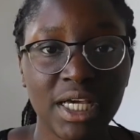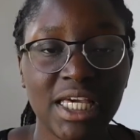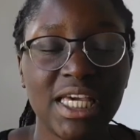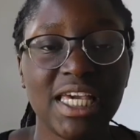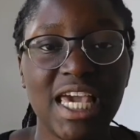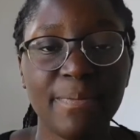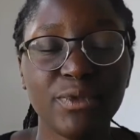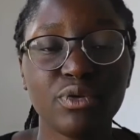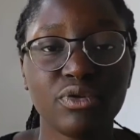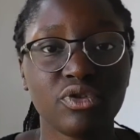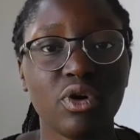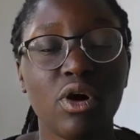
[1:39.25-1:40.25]
He came to
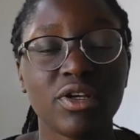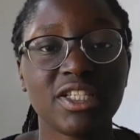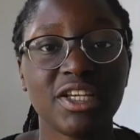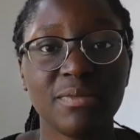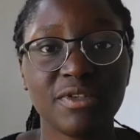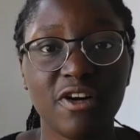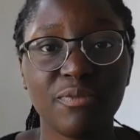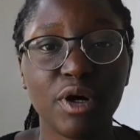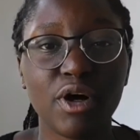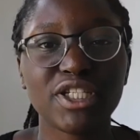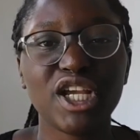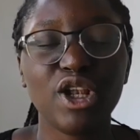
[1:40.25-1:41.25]
restore us to himself
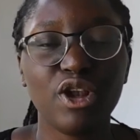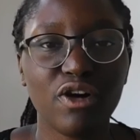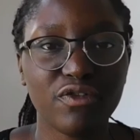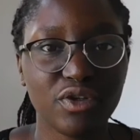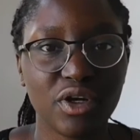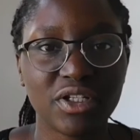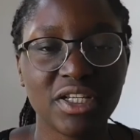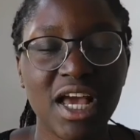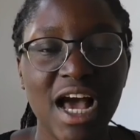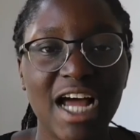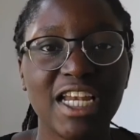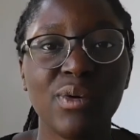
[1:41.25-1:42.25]
because he loves us
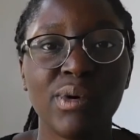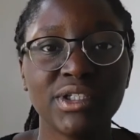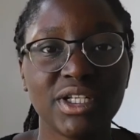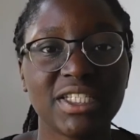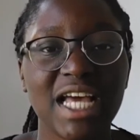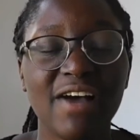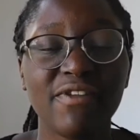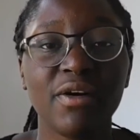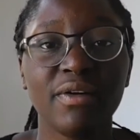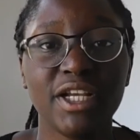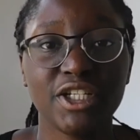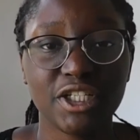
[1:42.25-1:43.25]
and he wants us to have a
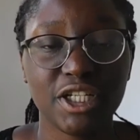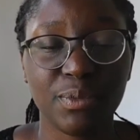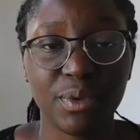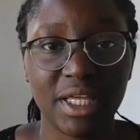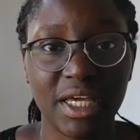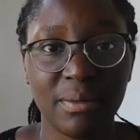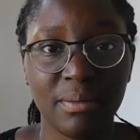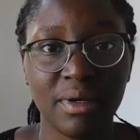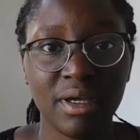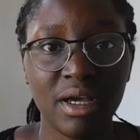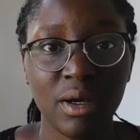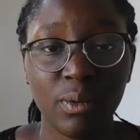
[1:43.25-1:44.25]
relationship with him.
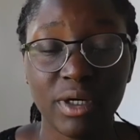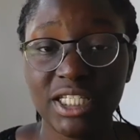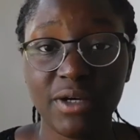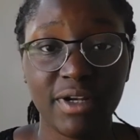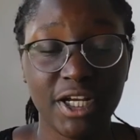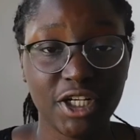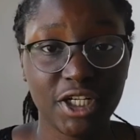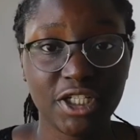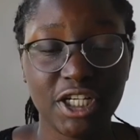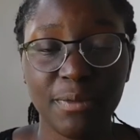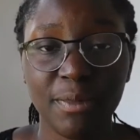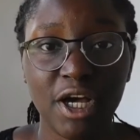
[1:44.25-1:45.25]
What's a
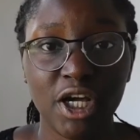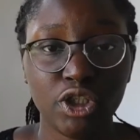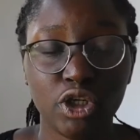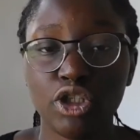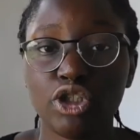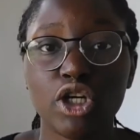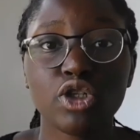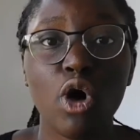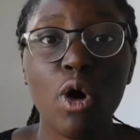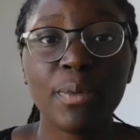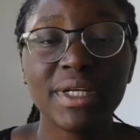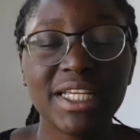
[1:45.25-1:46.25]
relationship? Not just
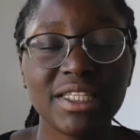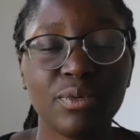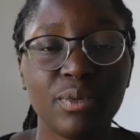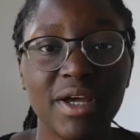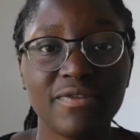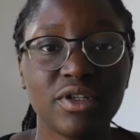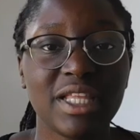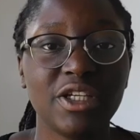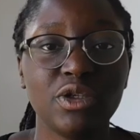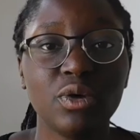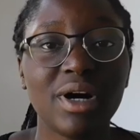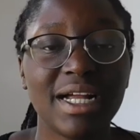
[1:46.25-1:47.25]
opening the way so
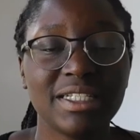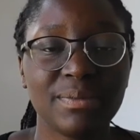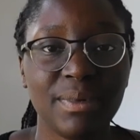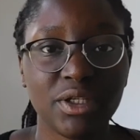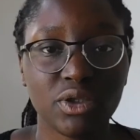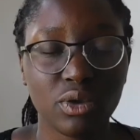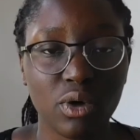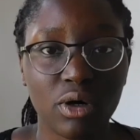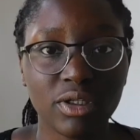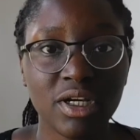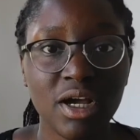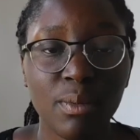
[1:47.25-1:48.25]
that you can speak to
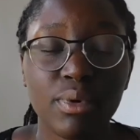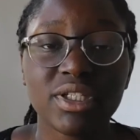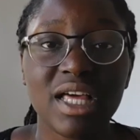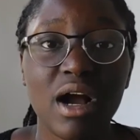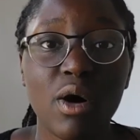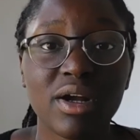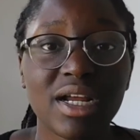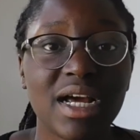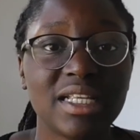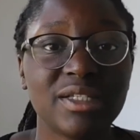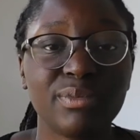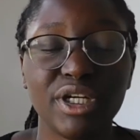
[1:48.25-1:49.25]
God, but so that God
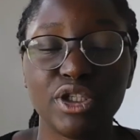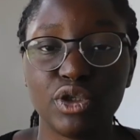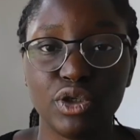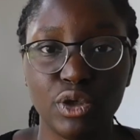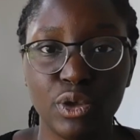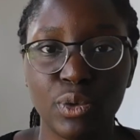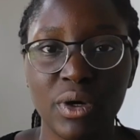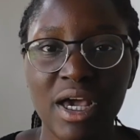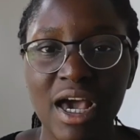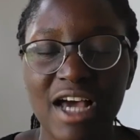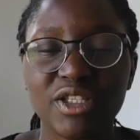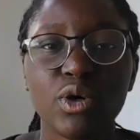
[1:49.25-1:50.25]
can speak to you.
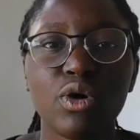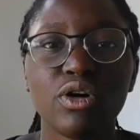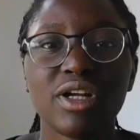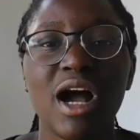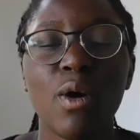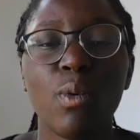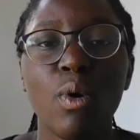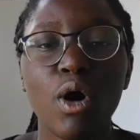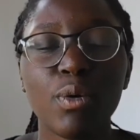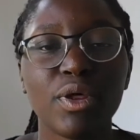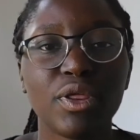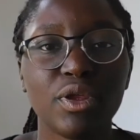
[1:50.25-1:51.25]
And so God can
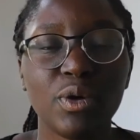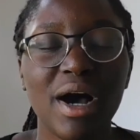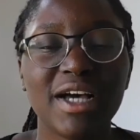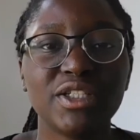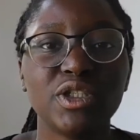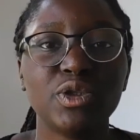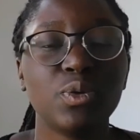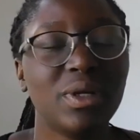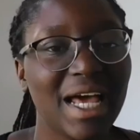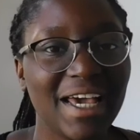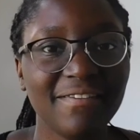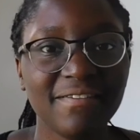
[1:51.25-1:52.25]
walk with you as you do
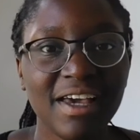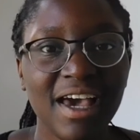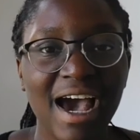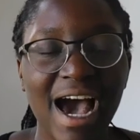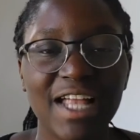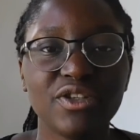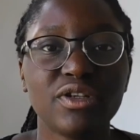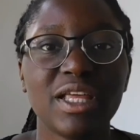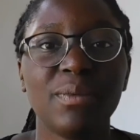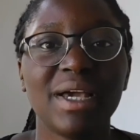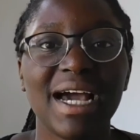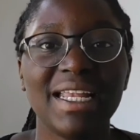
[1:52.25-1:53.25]
life, and so
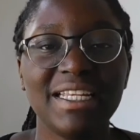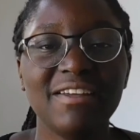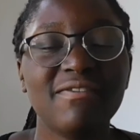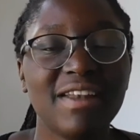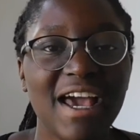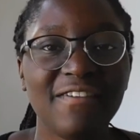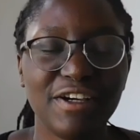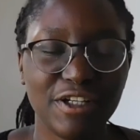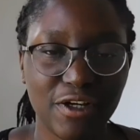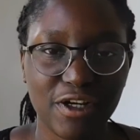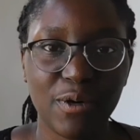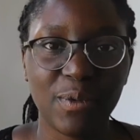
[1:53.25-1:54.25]
that we can live life
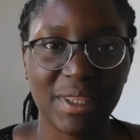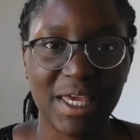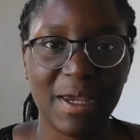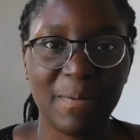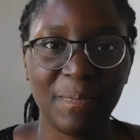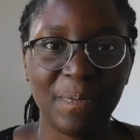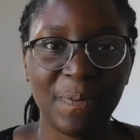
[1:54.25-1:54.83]
eternal with him